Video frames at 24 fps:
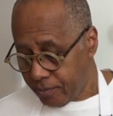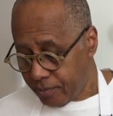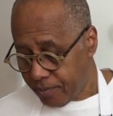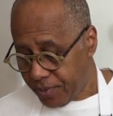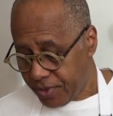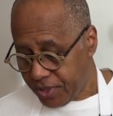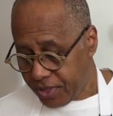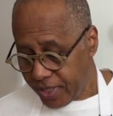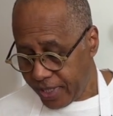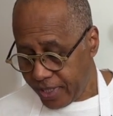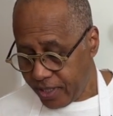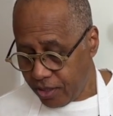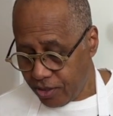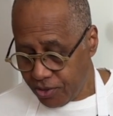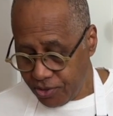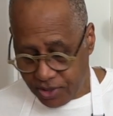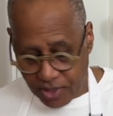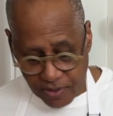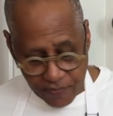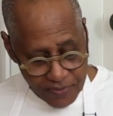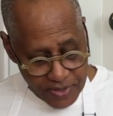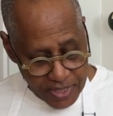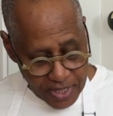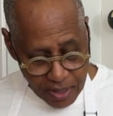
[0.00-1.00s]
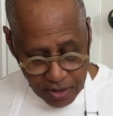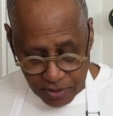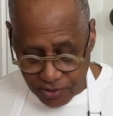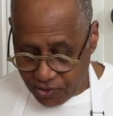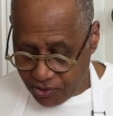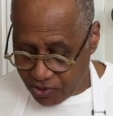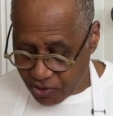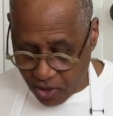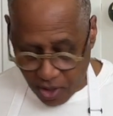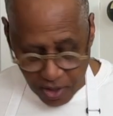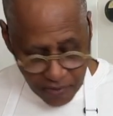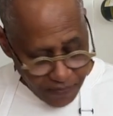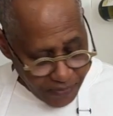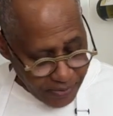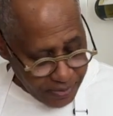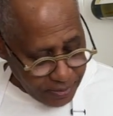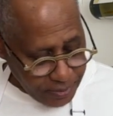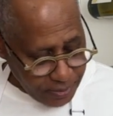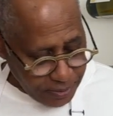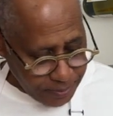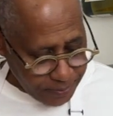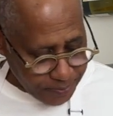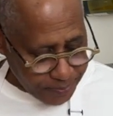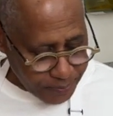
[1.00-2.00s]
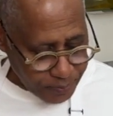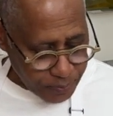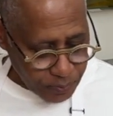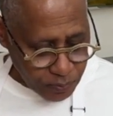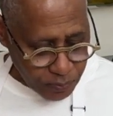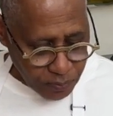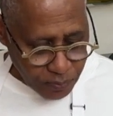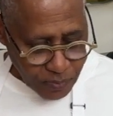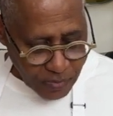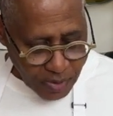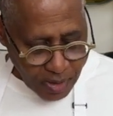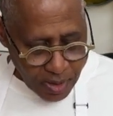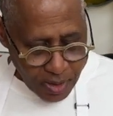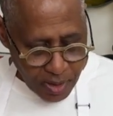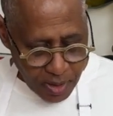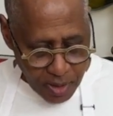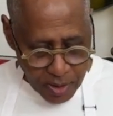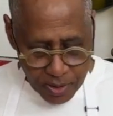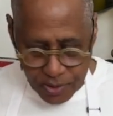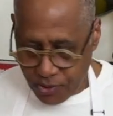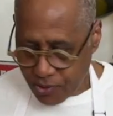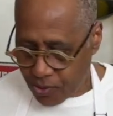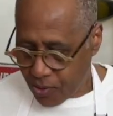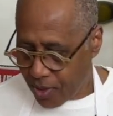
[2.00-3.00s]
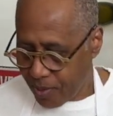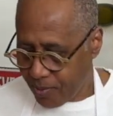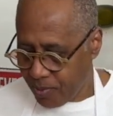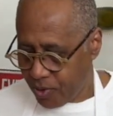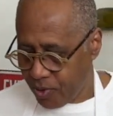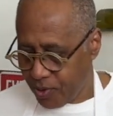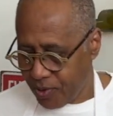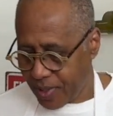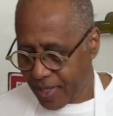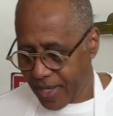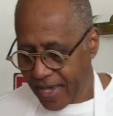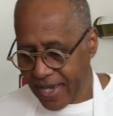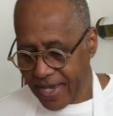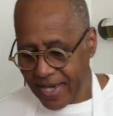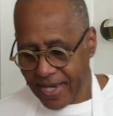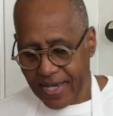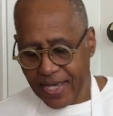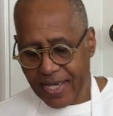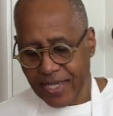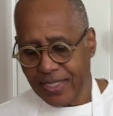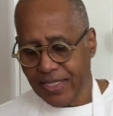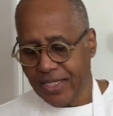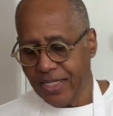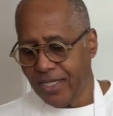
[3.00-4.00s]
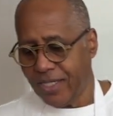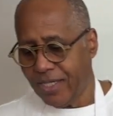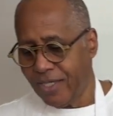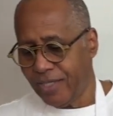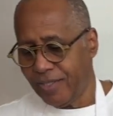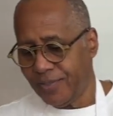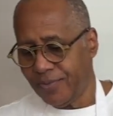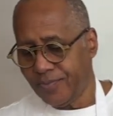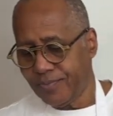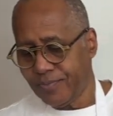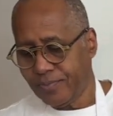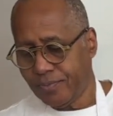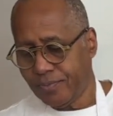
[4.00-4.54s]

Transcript: potatoes have now softened, so I'm going to add in